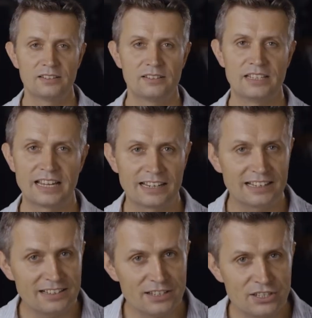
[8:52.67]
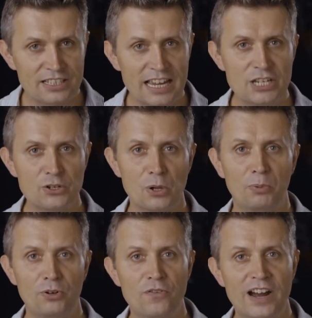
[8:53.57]
Secondly, the schedule.
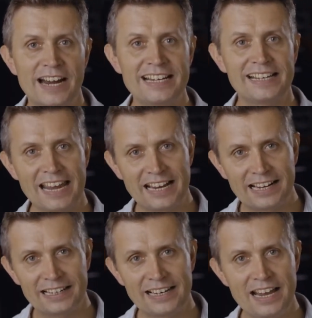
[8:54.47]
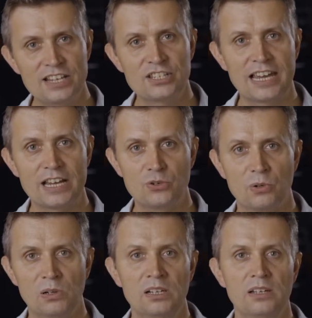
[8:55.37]
Providing a clear
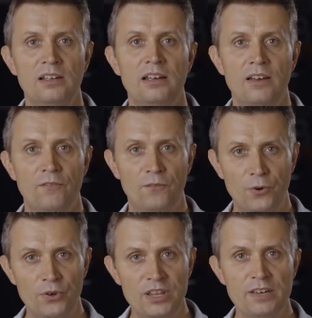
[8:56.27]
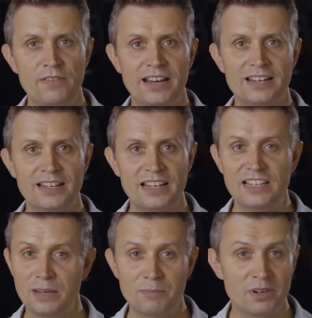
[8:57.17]
schedule for the event
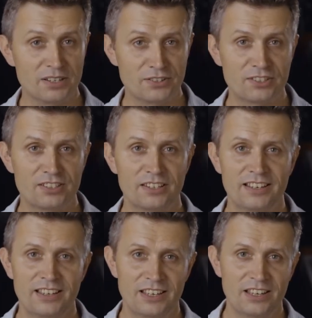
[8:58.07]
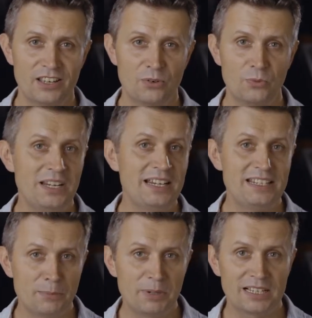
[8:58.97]
is a must. We
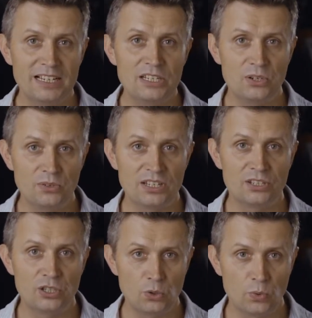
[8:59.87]
typically do this two